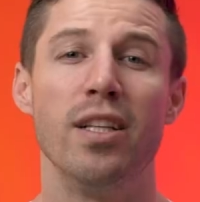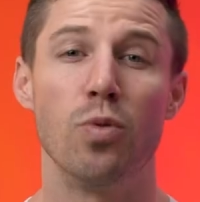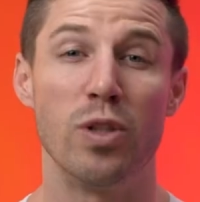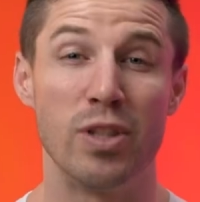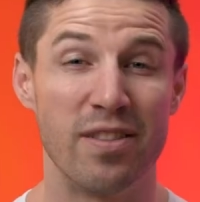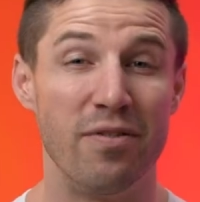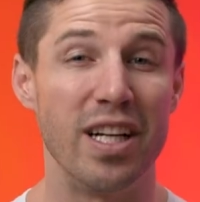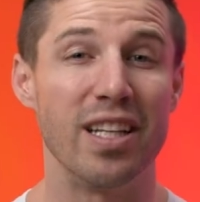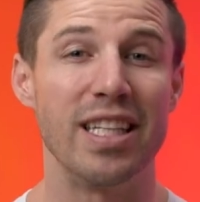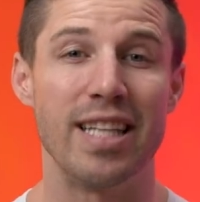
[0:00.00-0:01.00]
is with
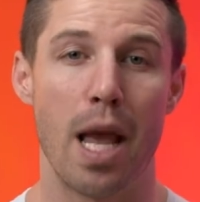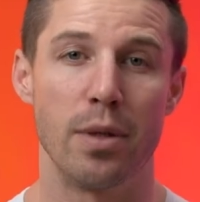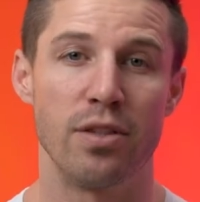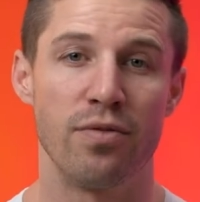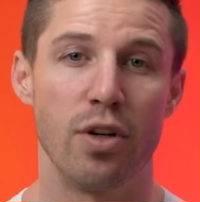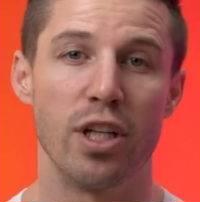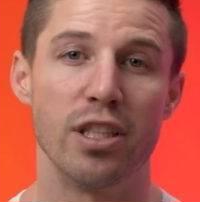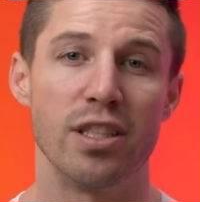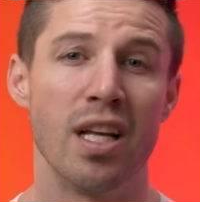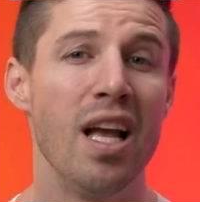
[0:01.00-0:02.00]
severely damaged
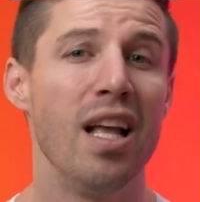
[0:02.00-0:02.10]
footage.